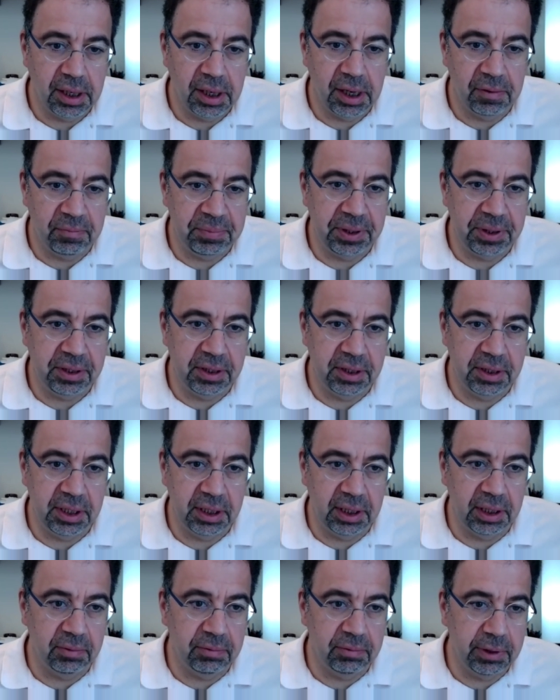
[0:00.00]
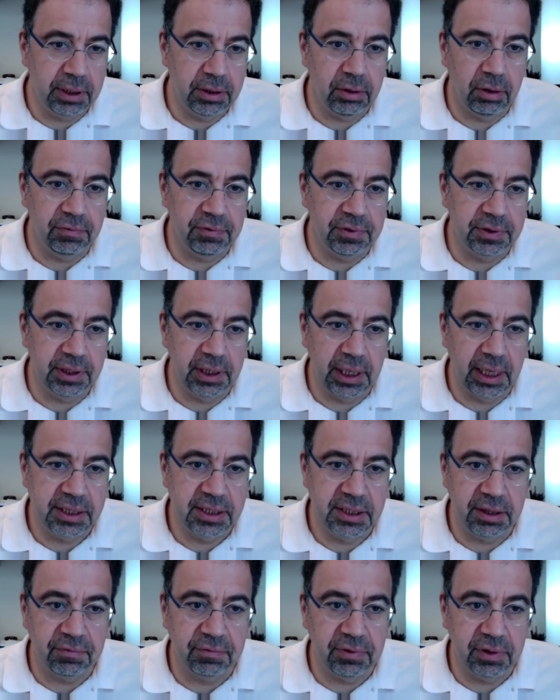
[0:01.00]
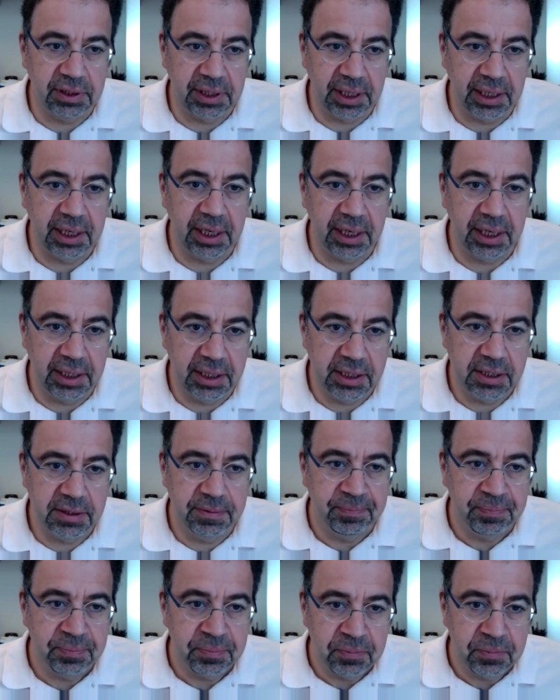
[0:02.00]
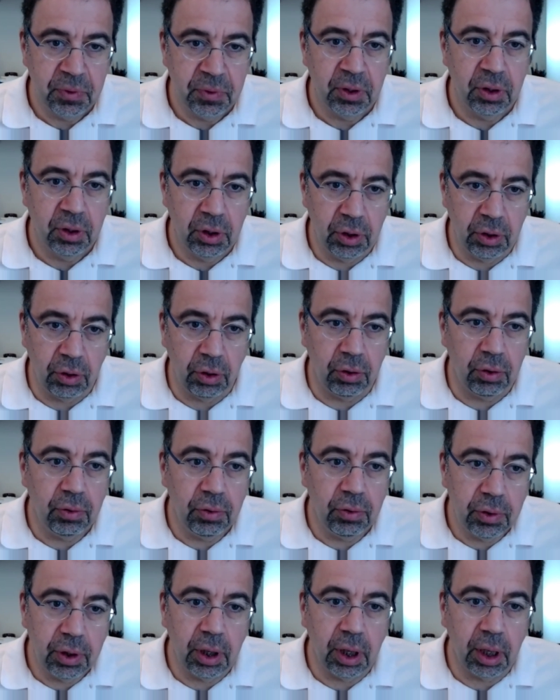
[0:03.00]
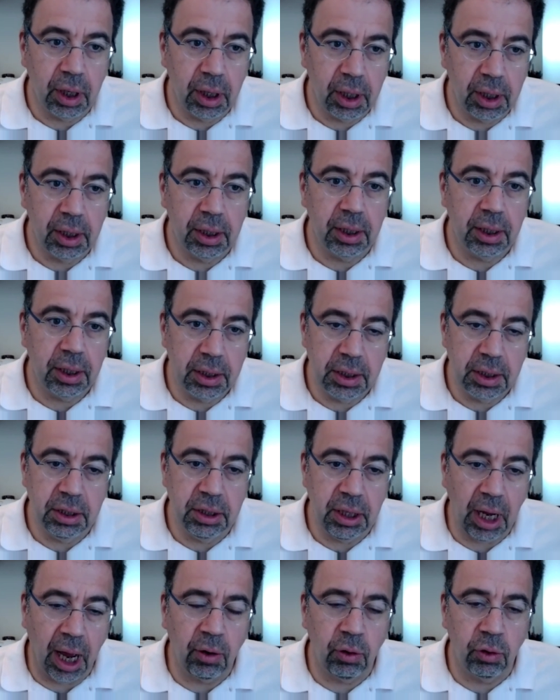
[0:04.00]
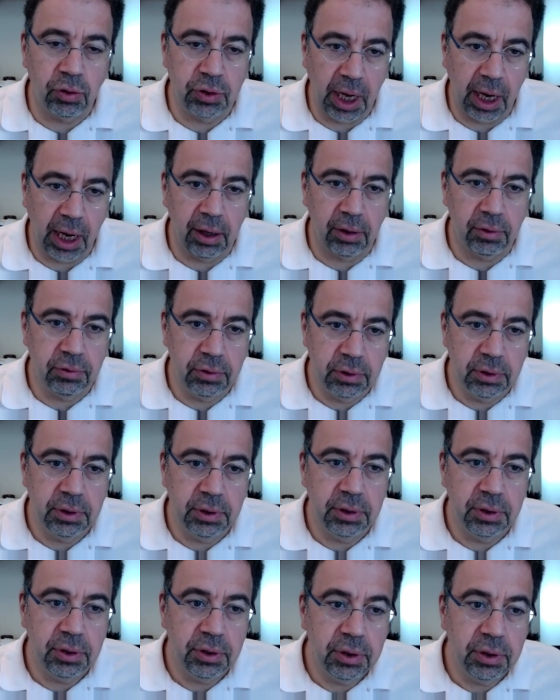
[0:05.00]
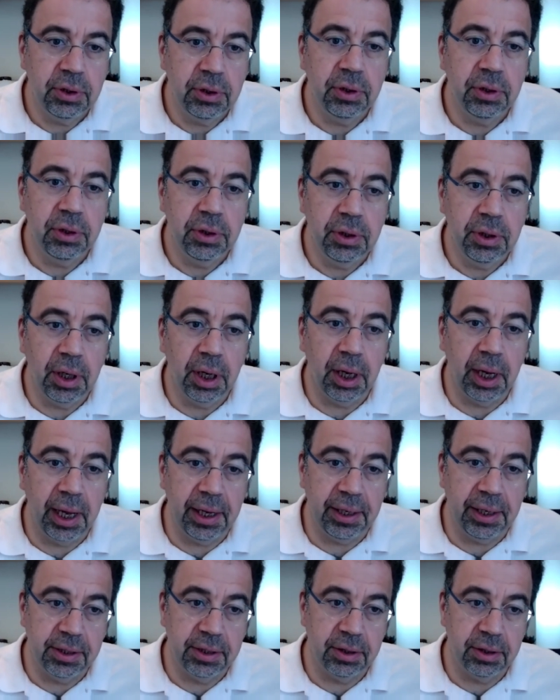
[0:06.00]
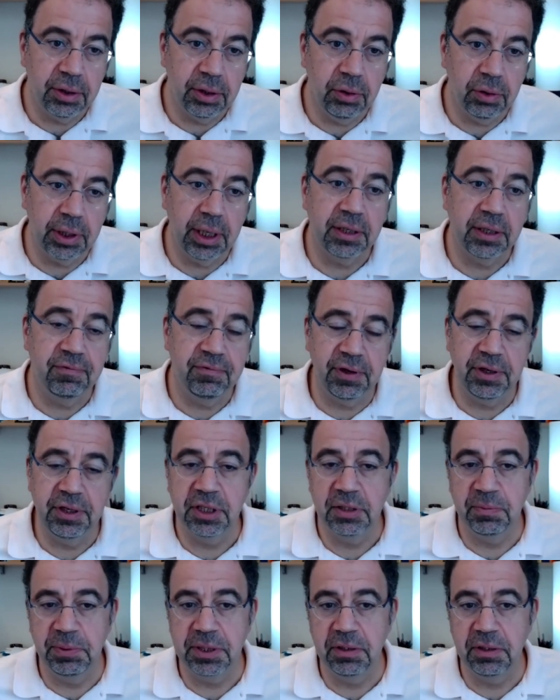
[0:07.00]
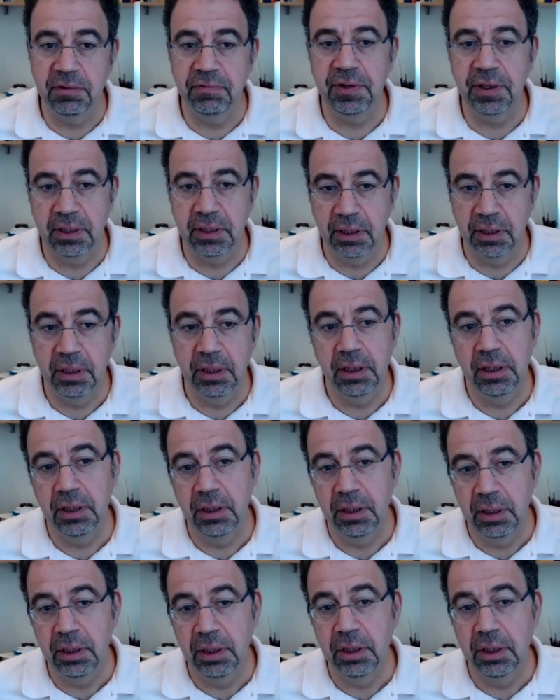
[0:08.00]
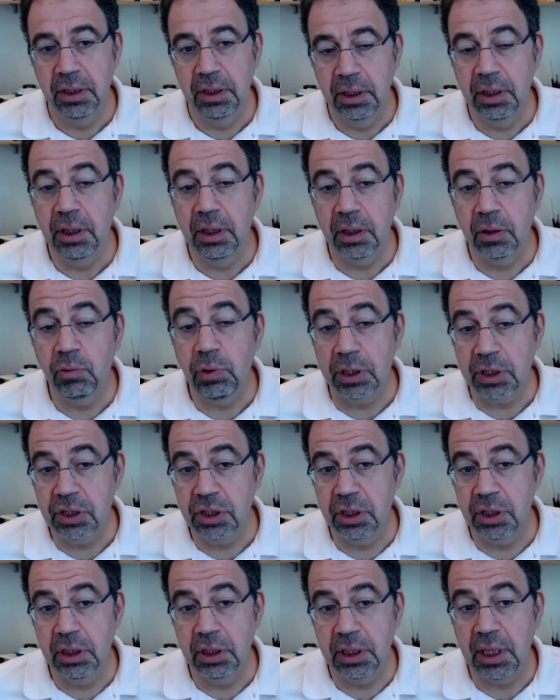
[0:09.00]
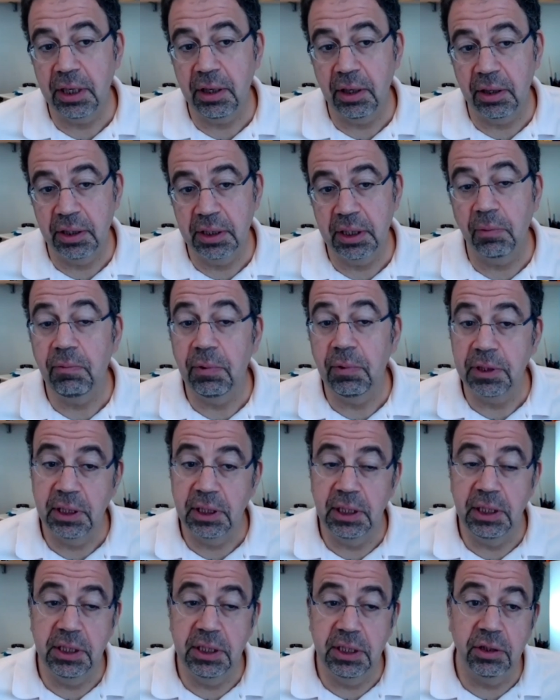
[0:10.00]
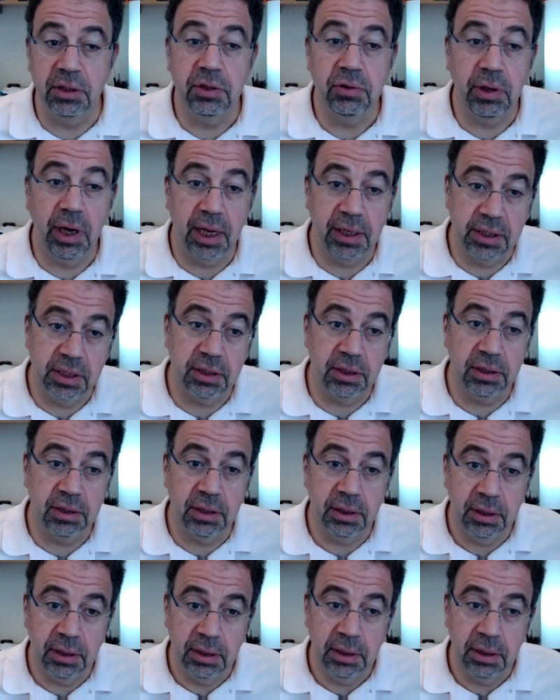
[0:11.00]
have been dealing with over the last several decades, you know, narrow down and look at very specific questions that are somewhat easier to answer